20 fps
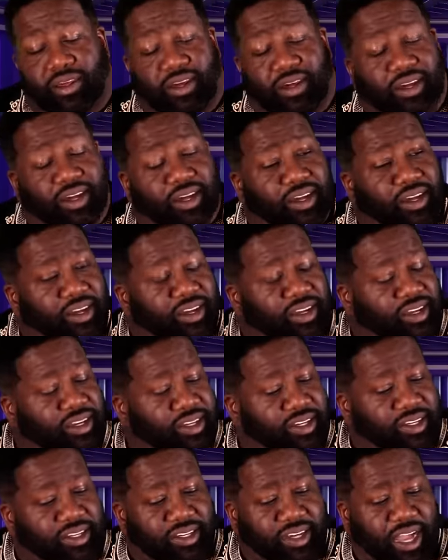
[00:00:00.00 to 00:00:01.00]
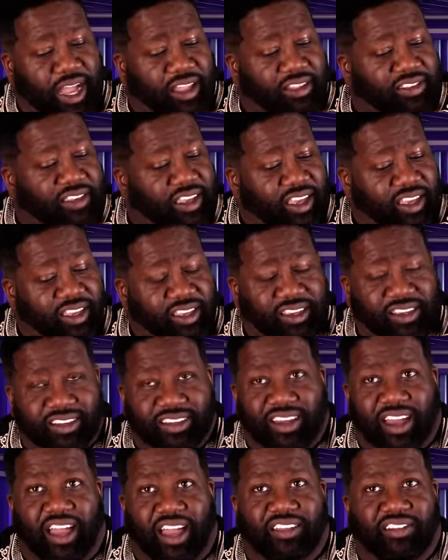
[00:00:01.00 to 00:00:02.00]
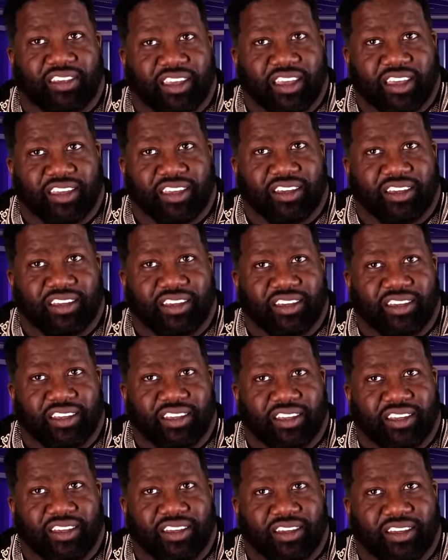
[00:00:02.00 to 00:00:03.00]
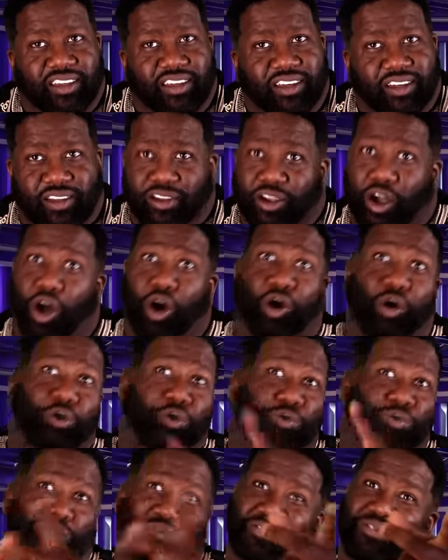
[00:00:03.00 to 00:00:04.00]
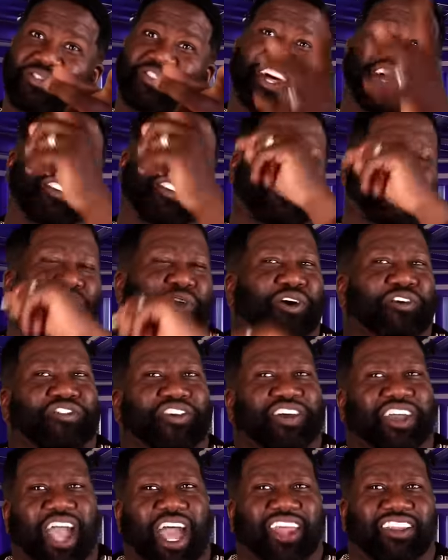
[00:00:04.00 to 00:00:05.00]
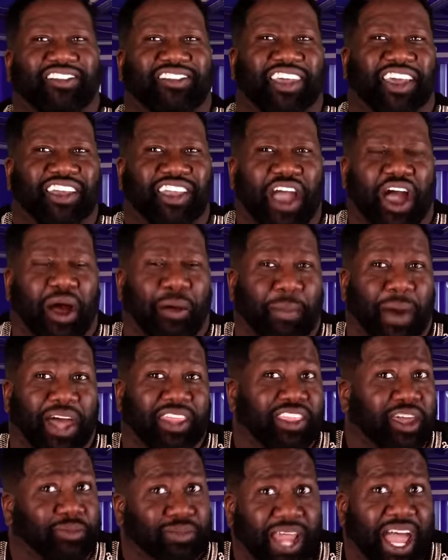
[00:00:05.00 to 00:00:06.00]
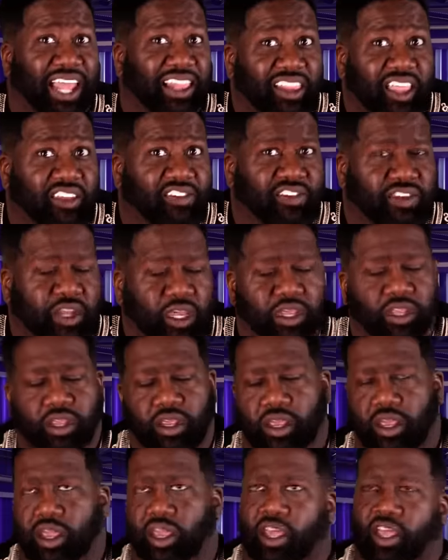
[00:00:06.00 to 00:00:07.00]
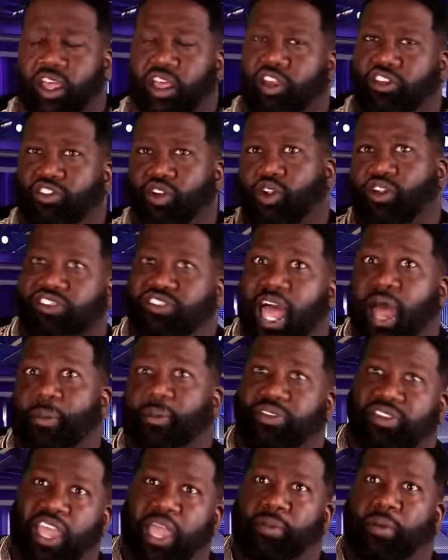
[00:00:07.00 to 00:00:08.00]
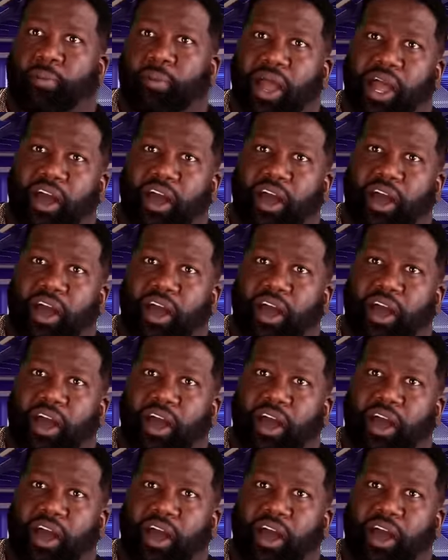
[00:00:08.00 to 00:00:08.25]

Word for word: Uh, I tell you, I tell you. Oh, another story I forgot to tell y'all about them not listening. So on top of Table